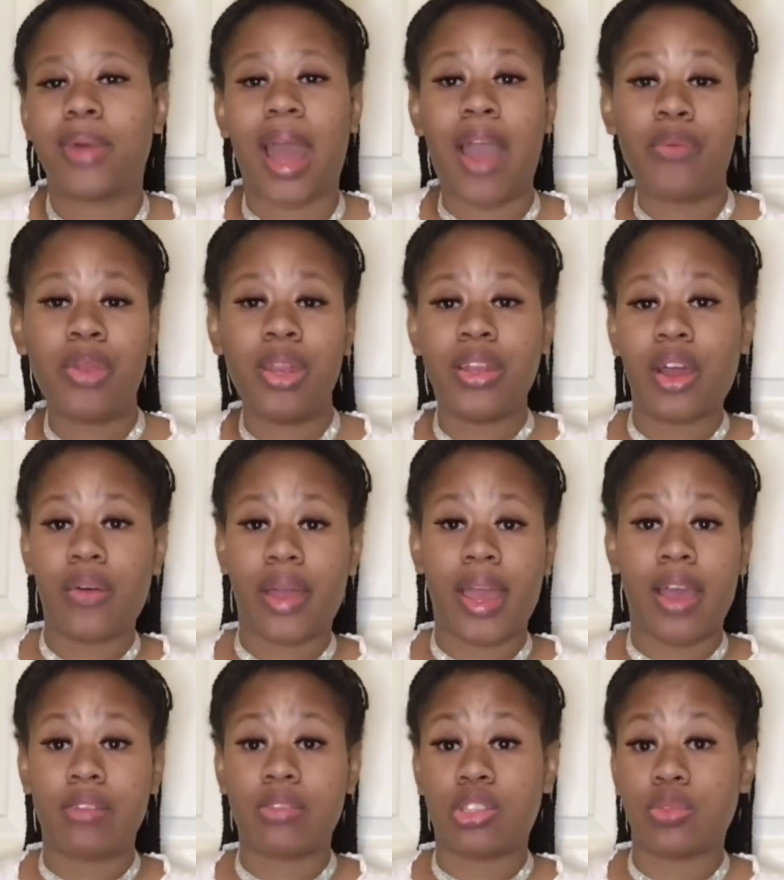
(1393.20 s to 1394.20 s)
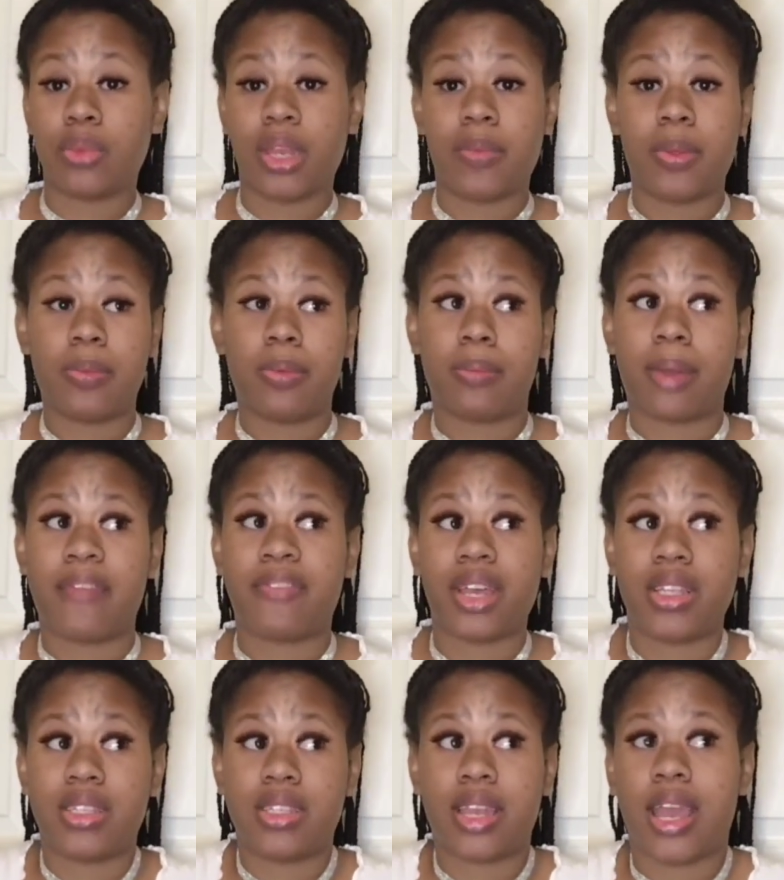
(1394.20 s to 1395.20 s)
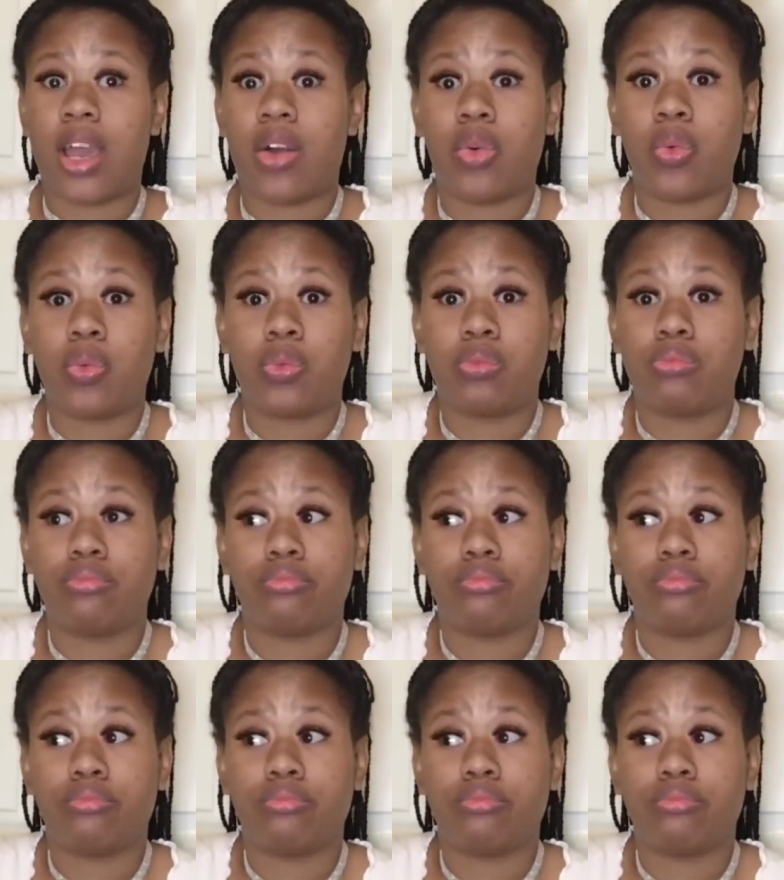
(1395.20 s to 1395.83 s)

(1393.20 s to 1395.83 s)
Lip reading: I really don't have too many people in my face now who